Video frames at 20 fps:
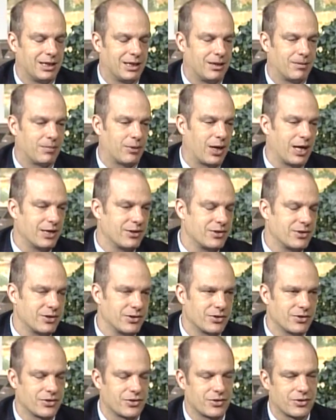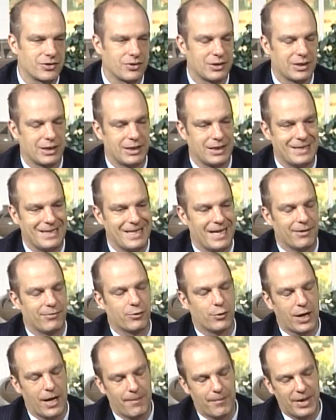prices, they've
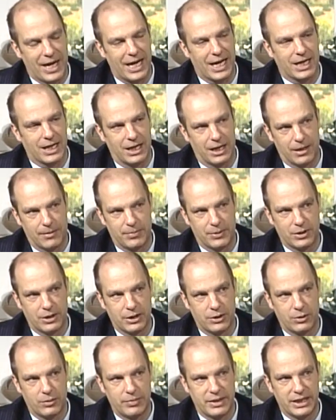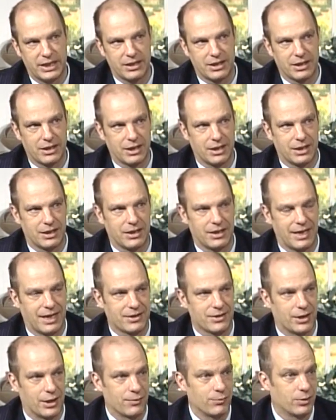crept back up a little bit. And that's
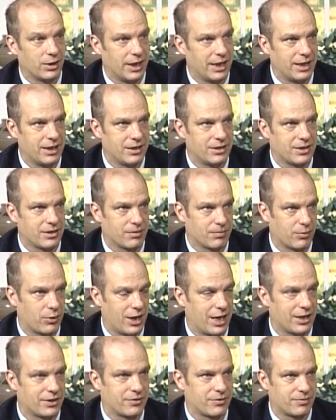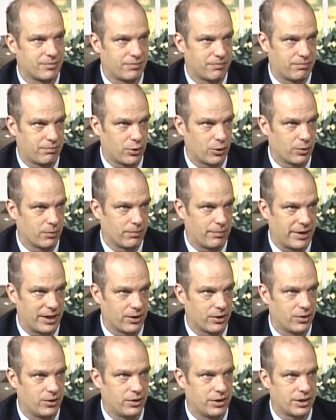unrelated to the price per
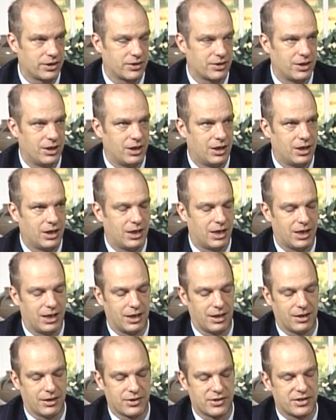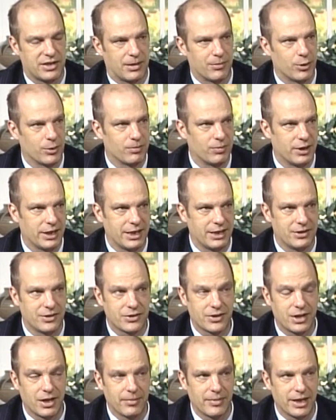barrel. It's summer blends
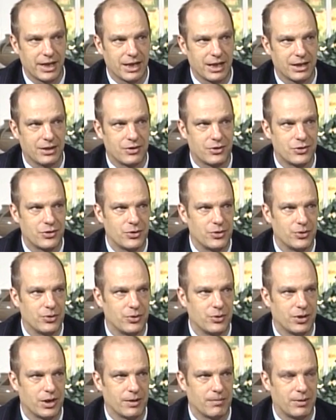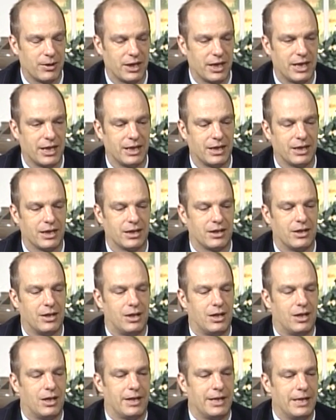coming into play.
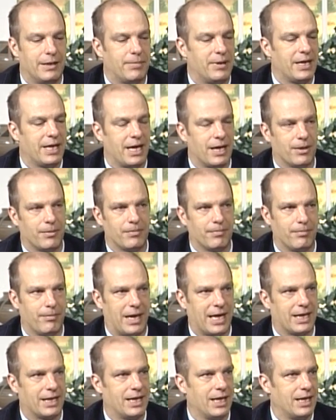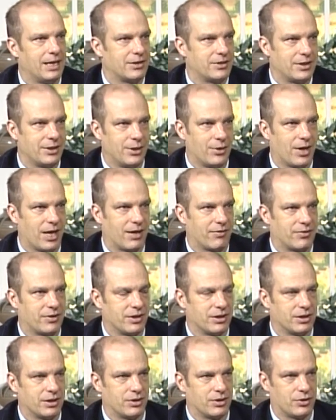The EPA mandates that you have
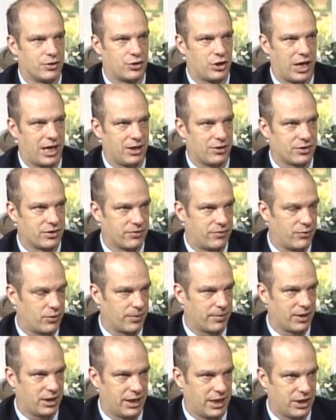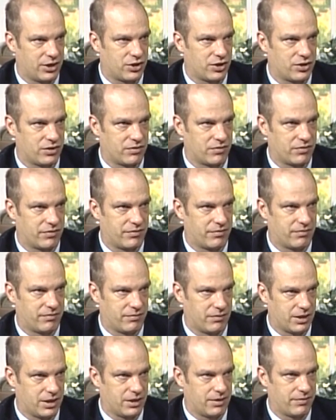to change the formulation
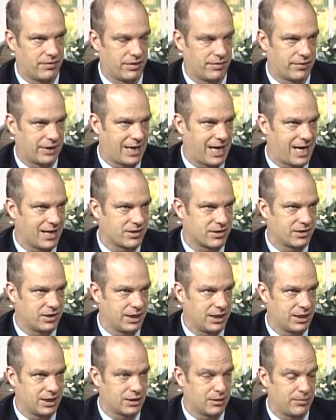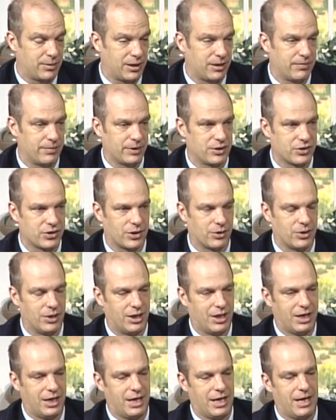of gasoline at the pump. And so
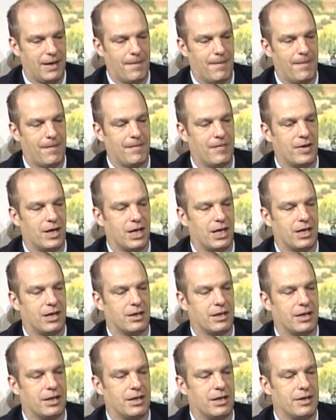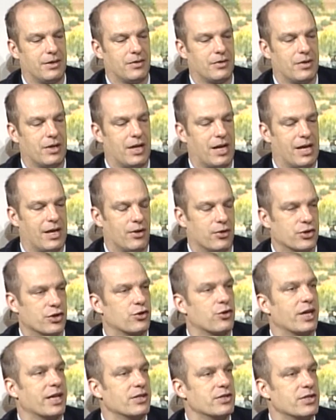it there's a
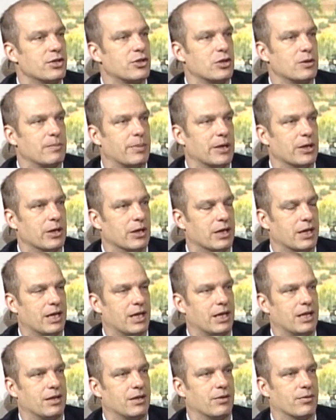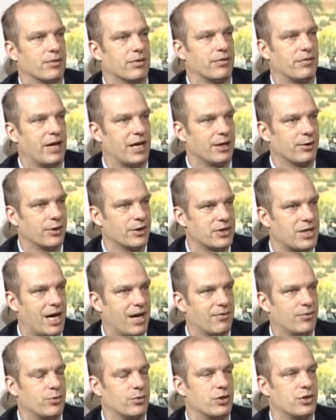transition period, and the refineries
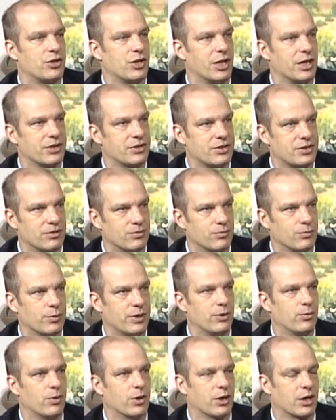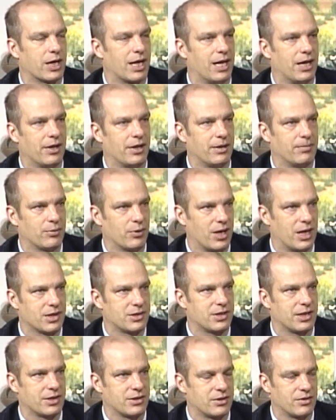have to adjust and rework how they
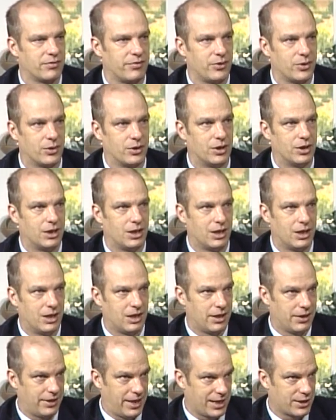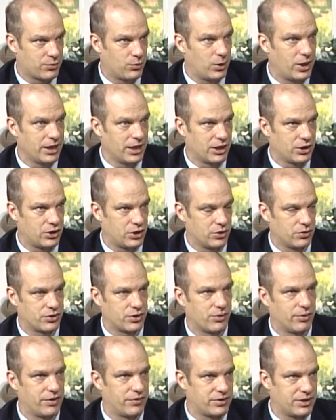process the fuel. That's one issue. So
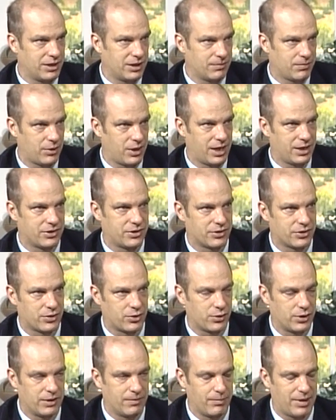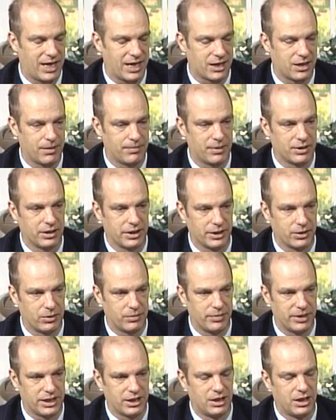we've seen the prices creep back up a little
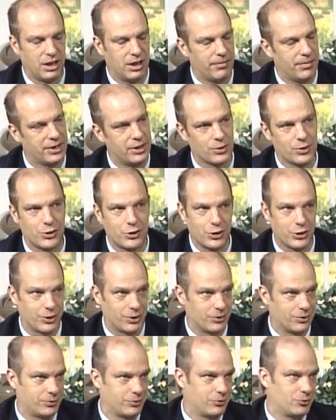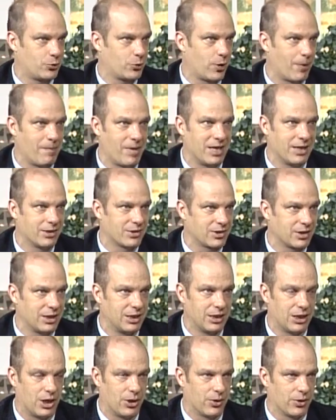bit, but they're still tremendously
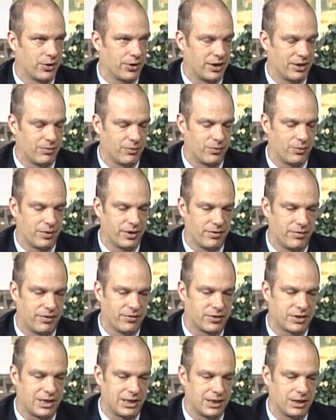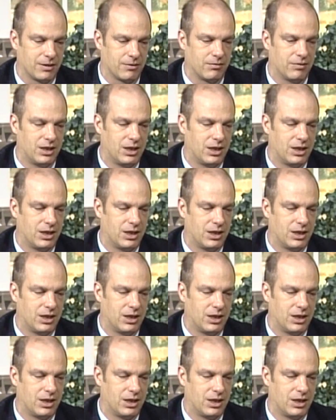lower than we've seen them